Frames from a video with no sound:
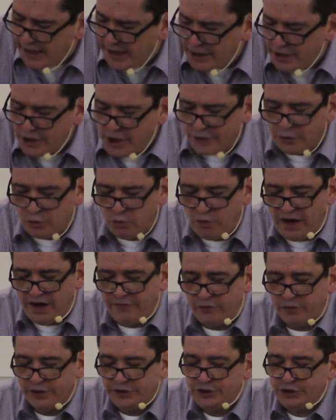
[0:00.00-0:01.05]
at another
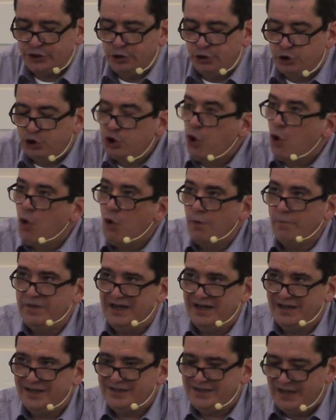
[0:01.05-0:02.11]
reference to
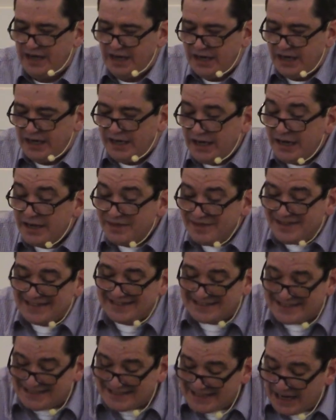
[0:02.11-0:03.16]
torment in this
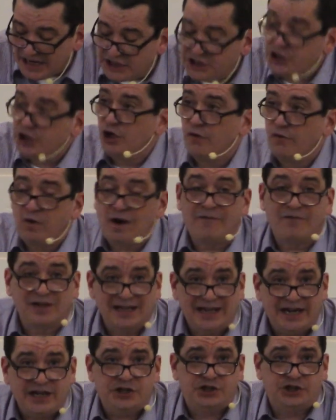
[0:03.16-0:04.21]
section of
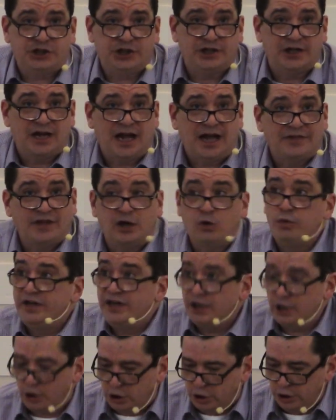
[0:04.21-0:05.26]
Revelation, I think we
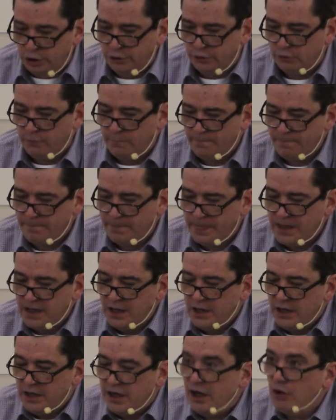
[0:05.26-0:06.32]
get a clue.
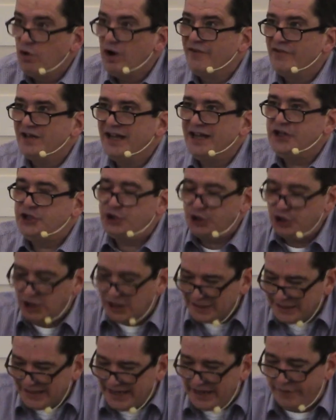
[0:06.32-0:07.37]
In Revelation
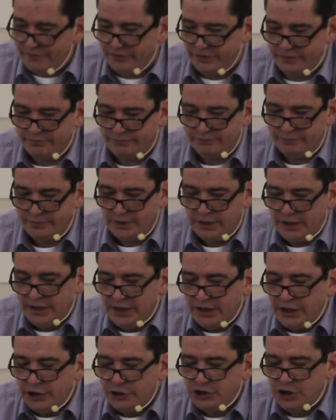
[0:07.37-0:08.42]
eleven,
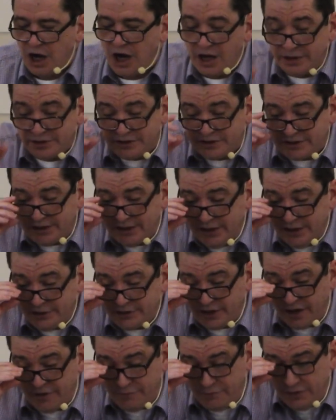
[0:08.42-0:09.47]
John sees
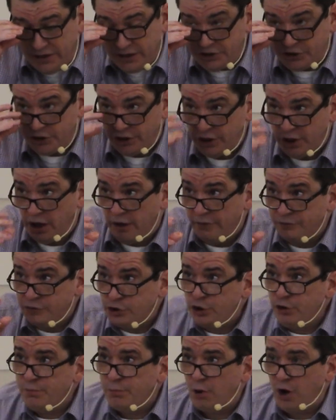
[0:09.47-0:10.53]
a vision of
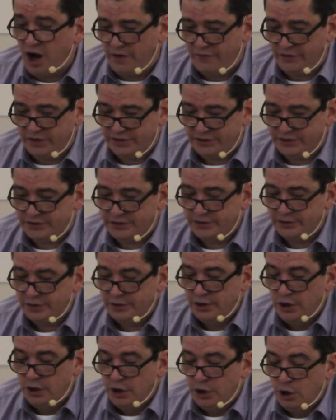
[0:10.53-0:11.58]
two prophets
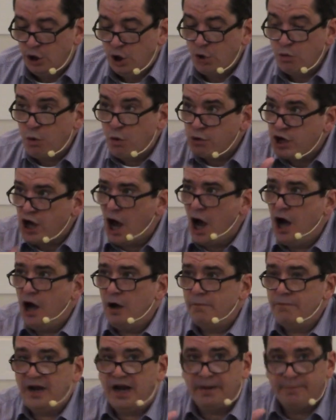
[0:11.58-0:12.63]
who will
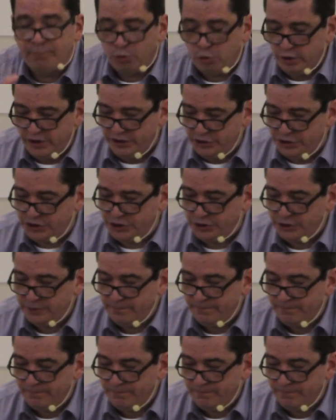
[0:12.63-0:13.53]
come and preach.